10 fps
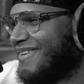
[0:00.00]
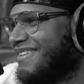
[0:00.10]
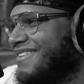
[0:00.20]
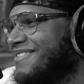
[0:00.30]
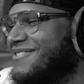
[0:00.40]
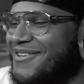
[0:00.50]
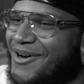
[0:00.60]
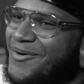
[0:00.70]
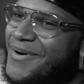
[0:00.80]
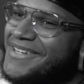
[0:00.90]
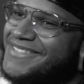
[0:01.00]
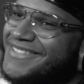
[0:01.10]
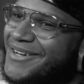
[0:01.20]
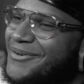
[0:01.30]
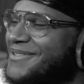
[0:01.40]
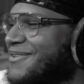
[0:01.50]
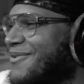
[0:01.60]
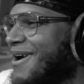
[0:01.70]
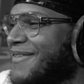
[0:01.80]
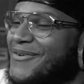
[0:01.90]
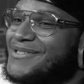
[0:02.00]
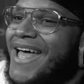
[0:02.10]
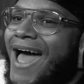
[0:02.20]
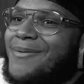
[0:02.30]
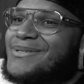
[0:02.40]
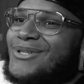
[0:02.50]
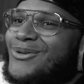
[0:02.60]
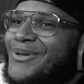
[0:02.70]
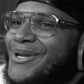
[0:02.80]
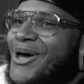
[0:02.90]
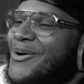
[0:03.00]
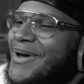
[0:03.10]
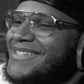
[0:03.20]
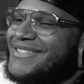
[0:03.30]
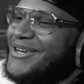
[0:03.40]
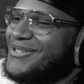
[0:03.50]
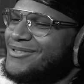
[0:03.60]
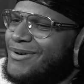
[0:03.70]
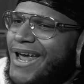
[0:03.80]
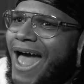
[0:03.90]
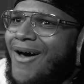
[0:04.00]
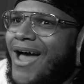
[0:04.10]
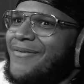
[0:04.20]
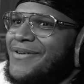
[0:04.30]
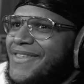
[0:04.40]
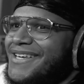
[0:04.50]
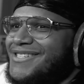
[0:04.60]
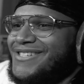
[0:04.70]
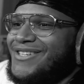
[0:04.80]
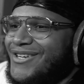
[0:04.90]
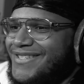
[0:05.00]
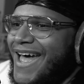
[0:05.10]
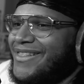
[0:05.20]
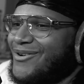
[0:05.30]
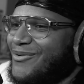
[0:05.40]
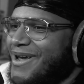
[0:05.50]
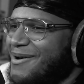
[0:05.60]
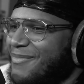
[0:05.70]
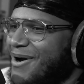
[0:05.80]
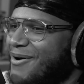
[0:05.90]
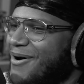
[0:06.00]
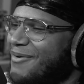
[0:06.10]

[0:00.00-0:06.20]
There's no way she noticed the ring. There's absolutely no way she noticed the ring. Everything, she looks at the ring, bro.